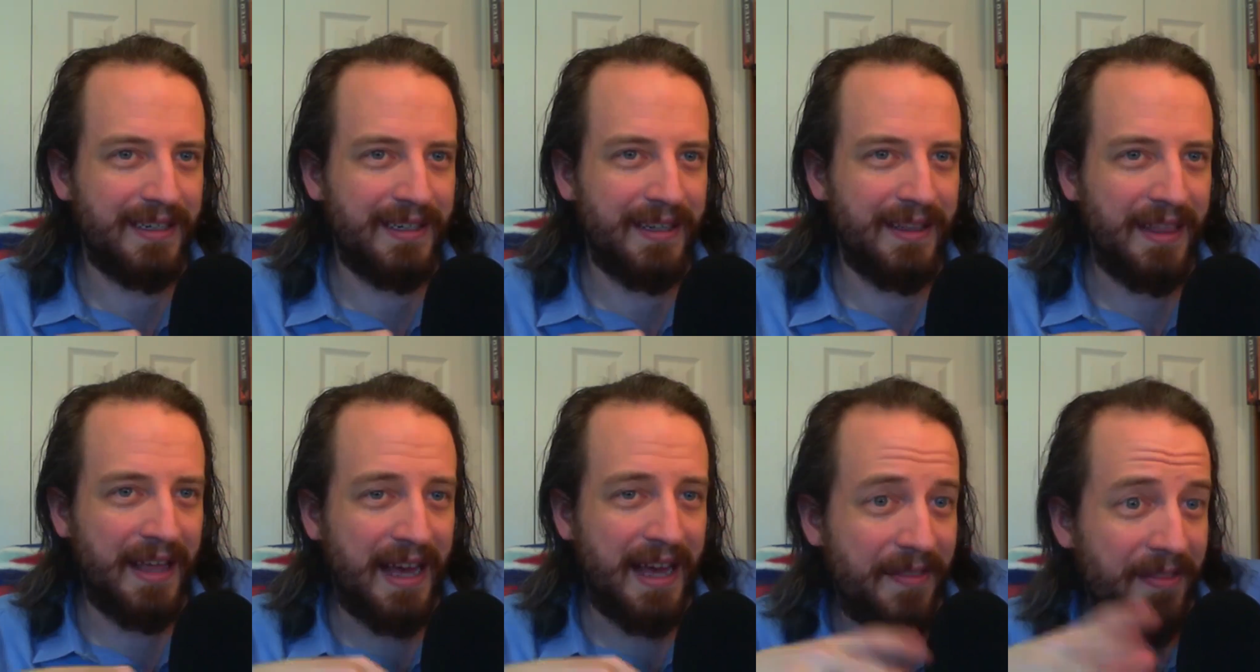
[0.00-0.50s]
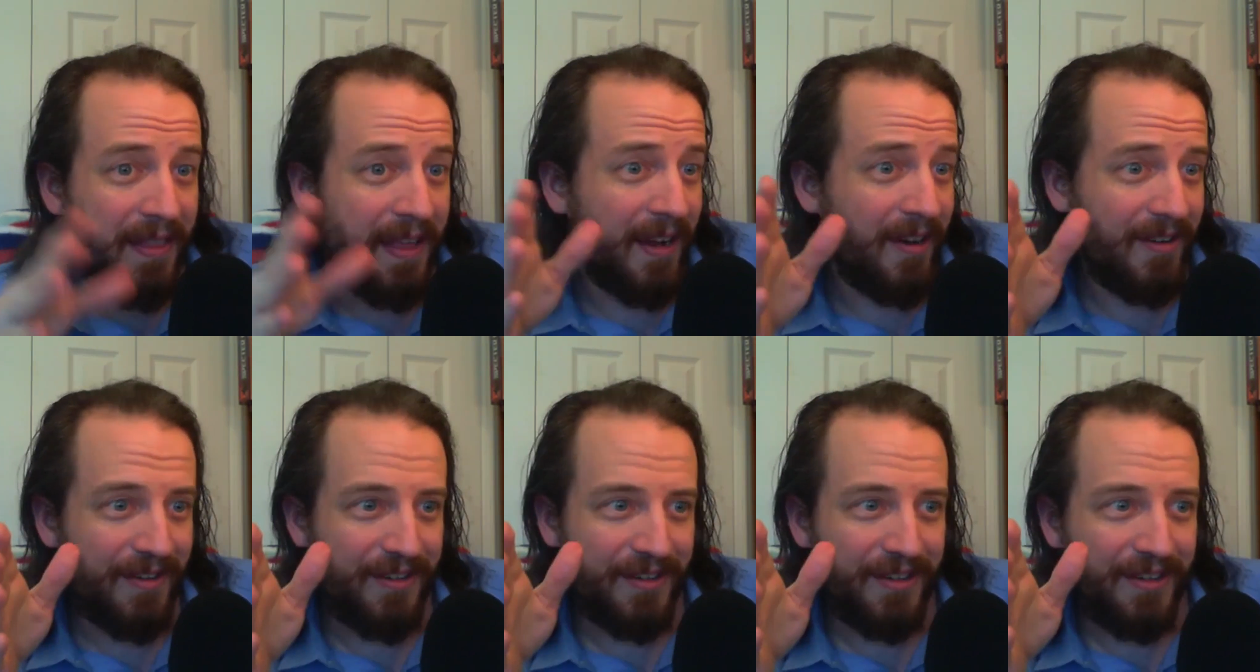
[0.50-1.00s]
that
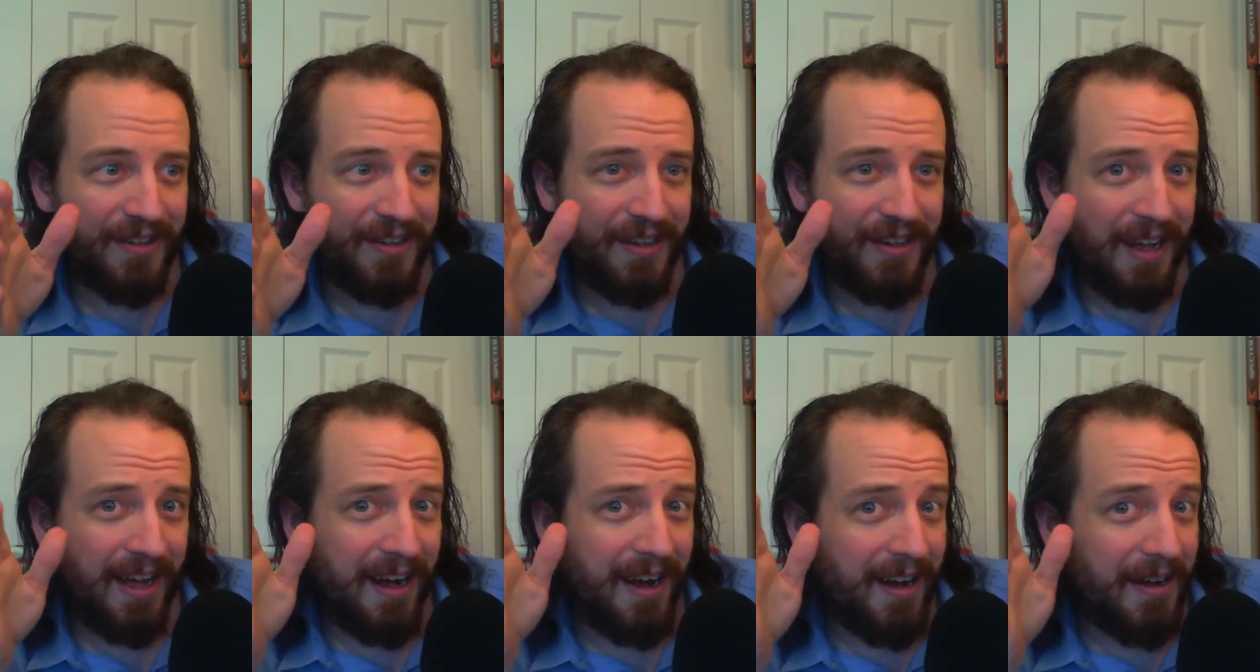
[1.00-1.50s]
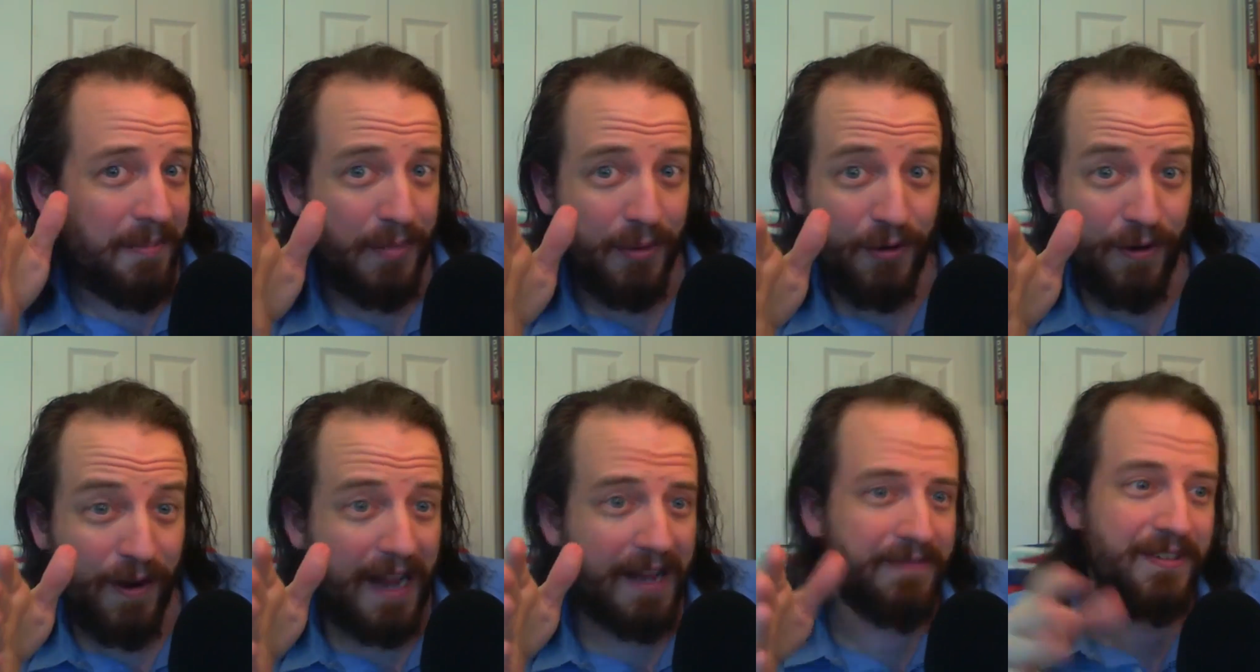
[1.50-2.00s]
there's a
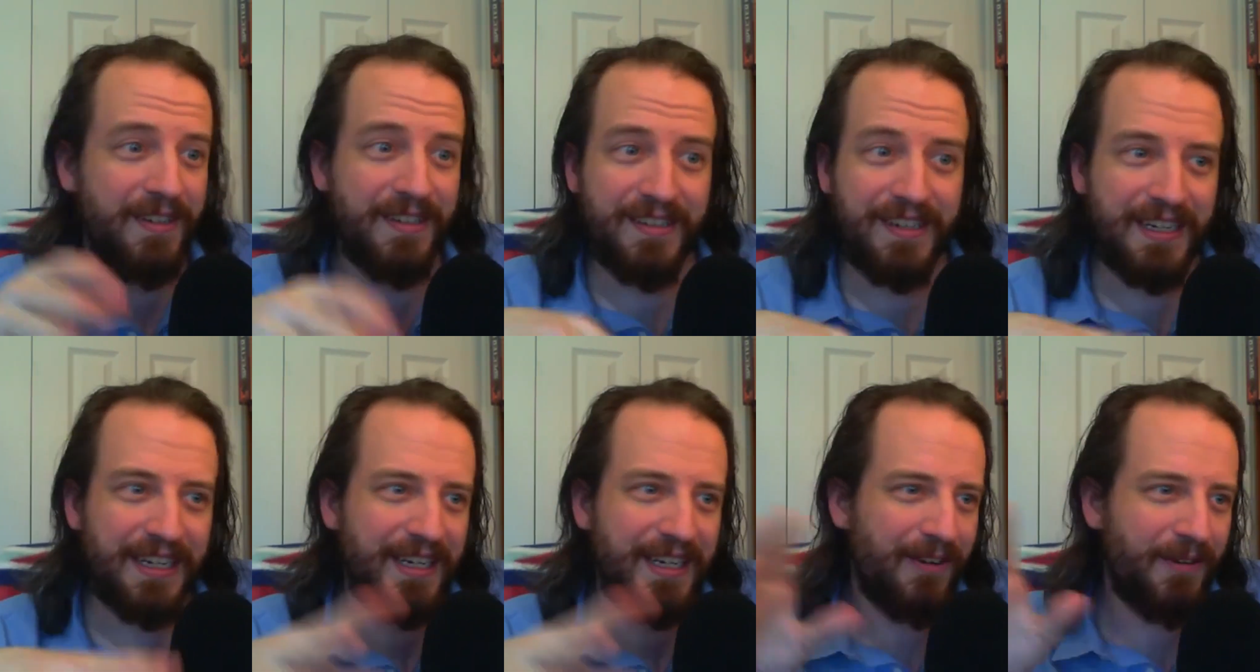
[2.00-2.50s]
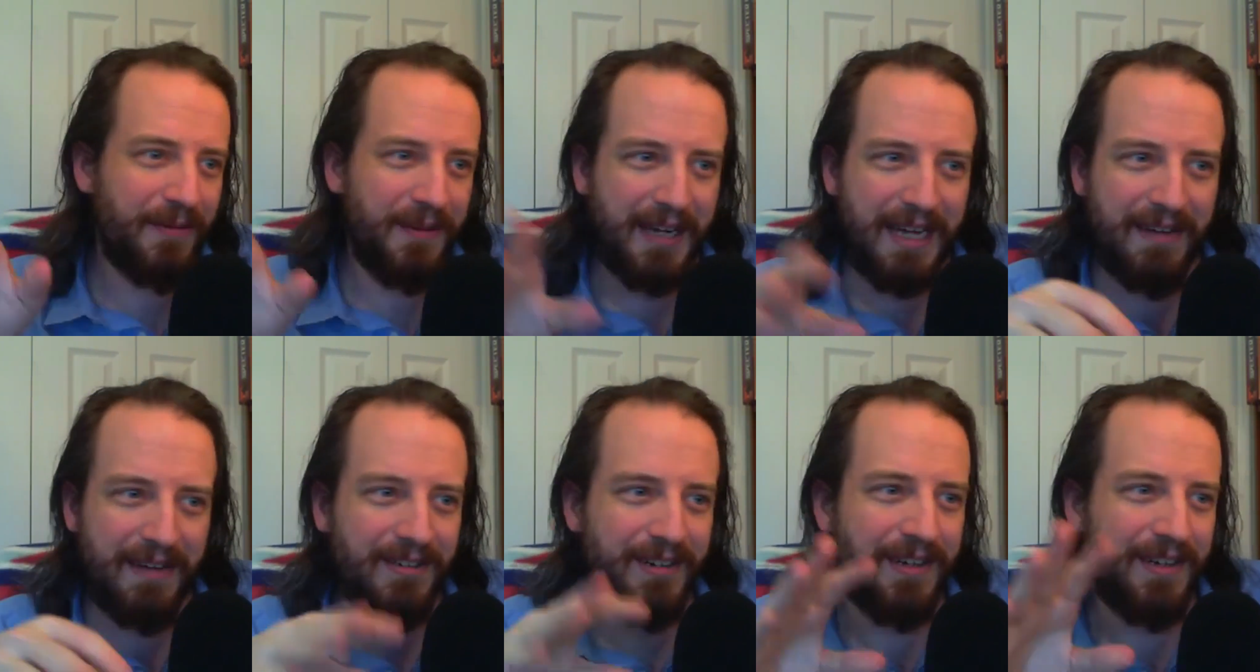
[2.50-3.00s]
prophecy or
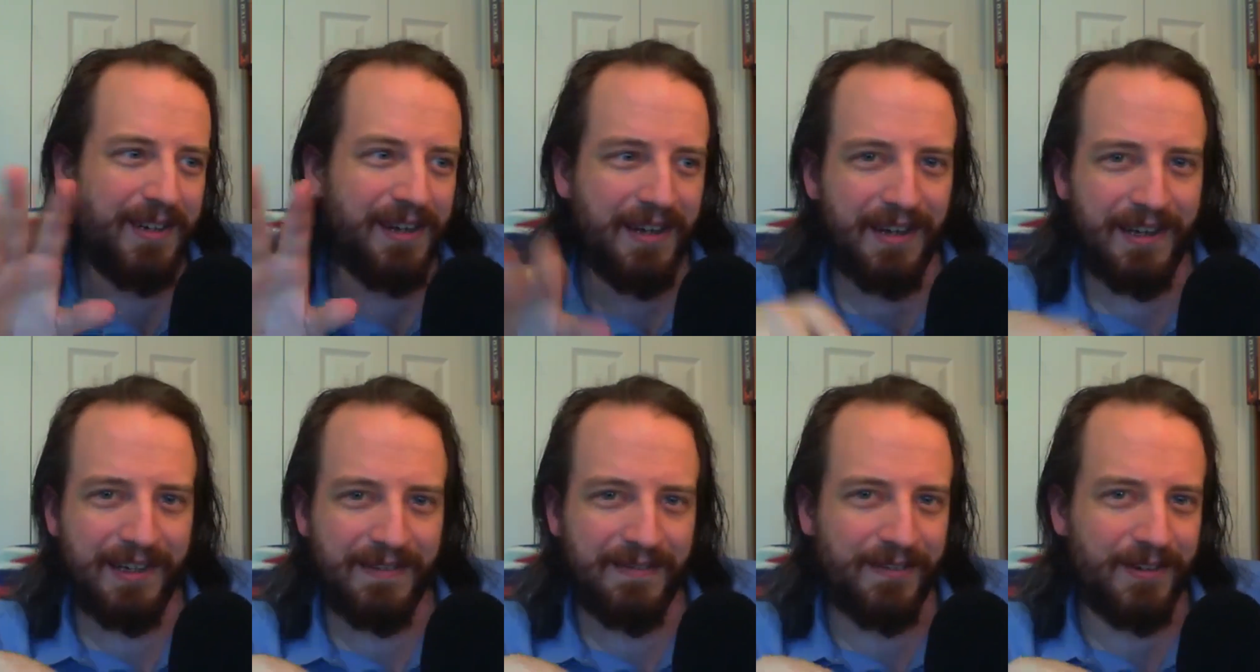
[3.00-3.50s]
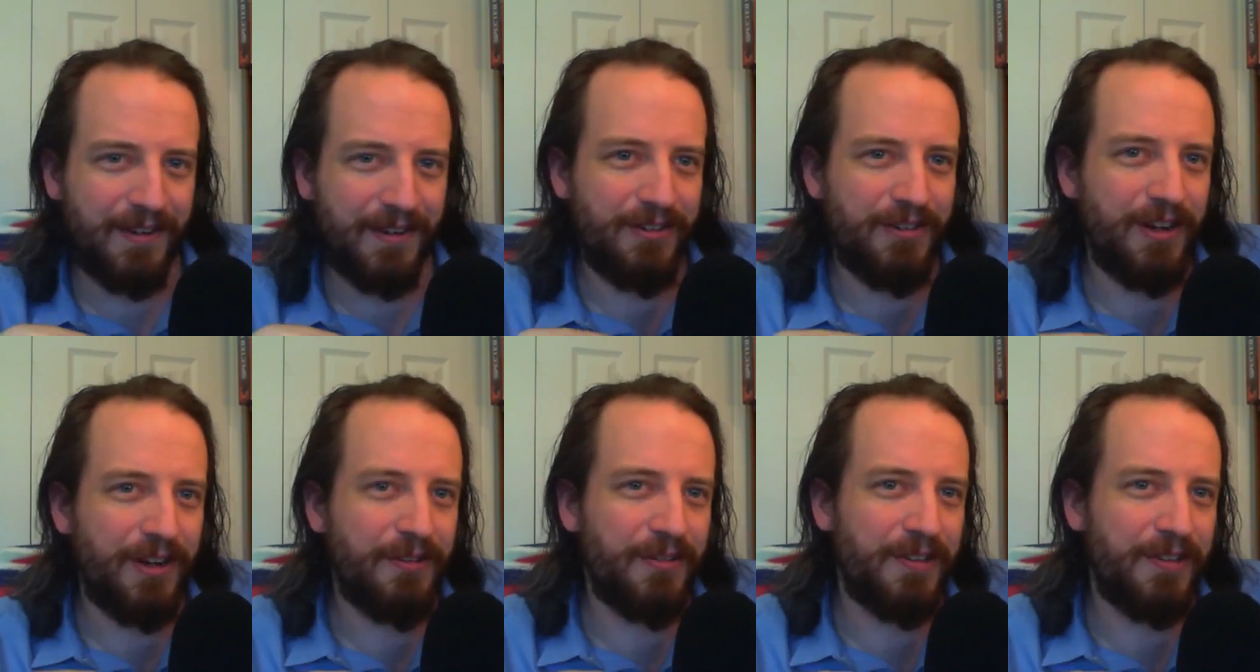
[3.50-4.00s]
whatever for a
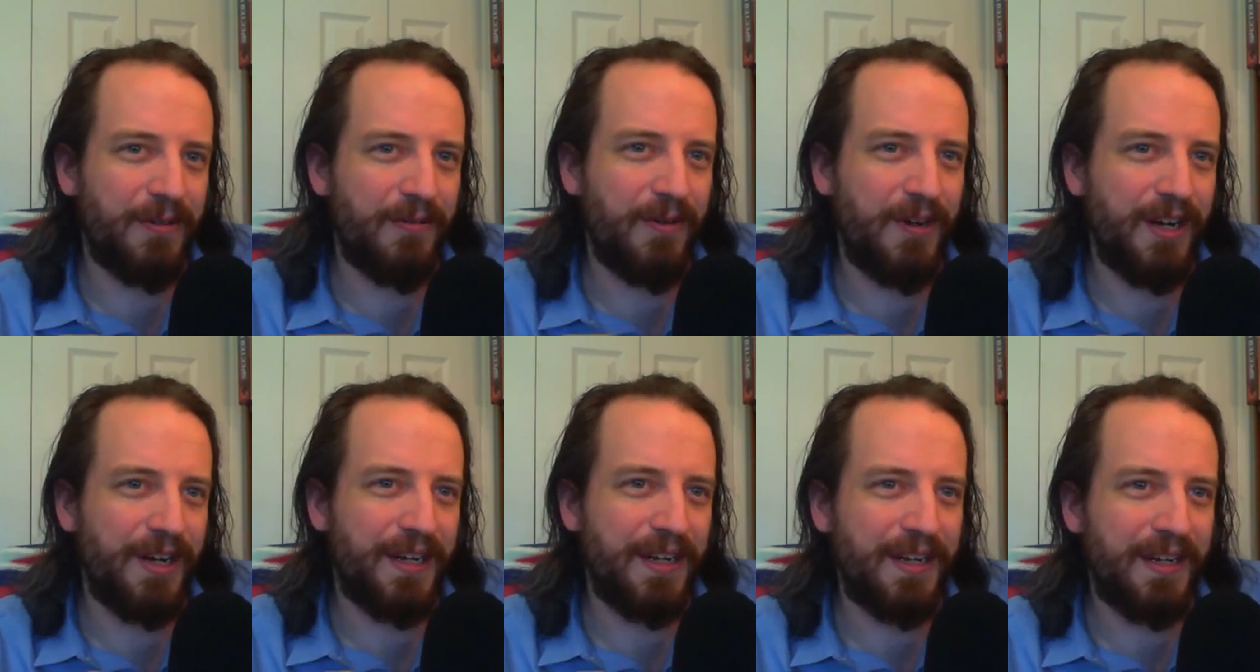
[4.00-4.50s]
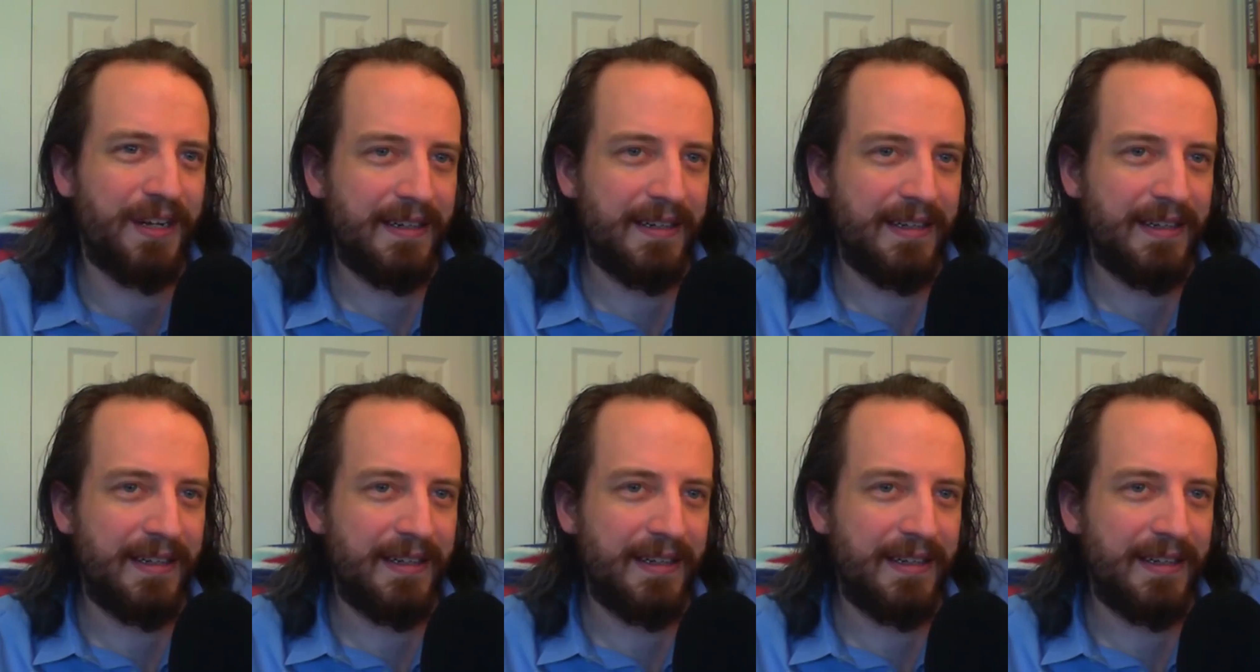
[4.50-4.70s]
chosen one,